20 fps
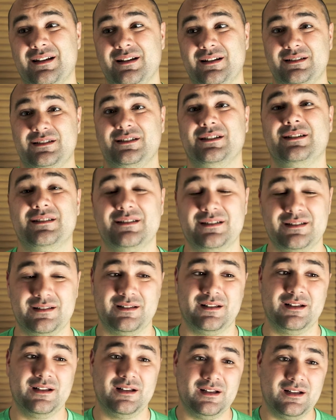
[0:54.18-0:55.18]
just
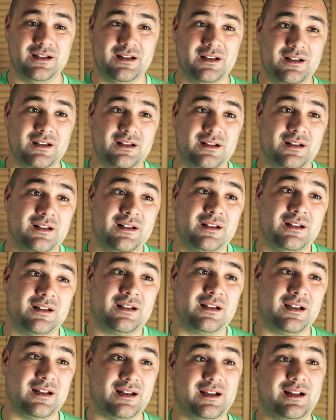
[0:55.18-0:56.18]

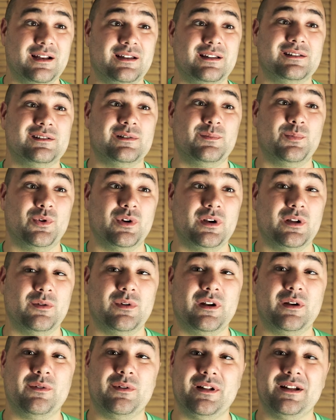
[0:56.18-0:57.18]
kind of got disappointed
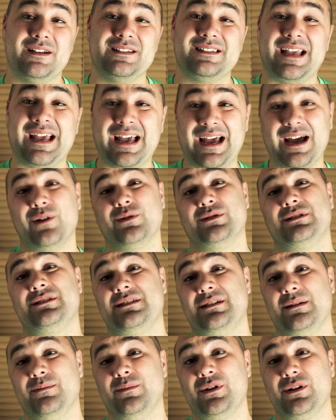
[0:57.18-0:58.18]
when I realized how
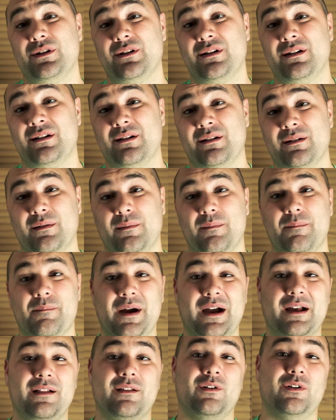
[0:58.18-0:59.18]
similar
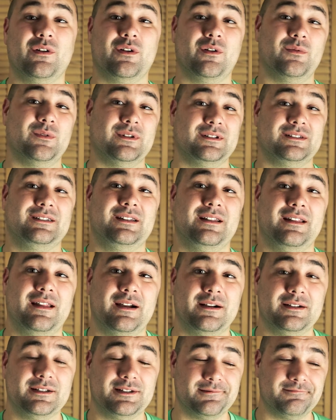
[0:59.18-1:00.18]
my logo was to
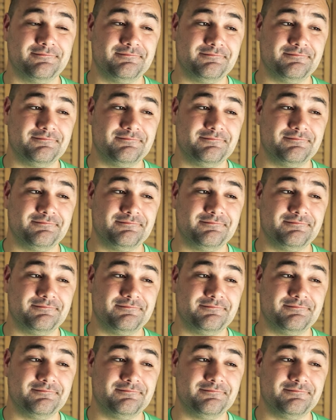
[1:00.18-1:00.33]
theirs.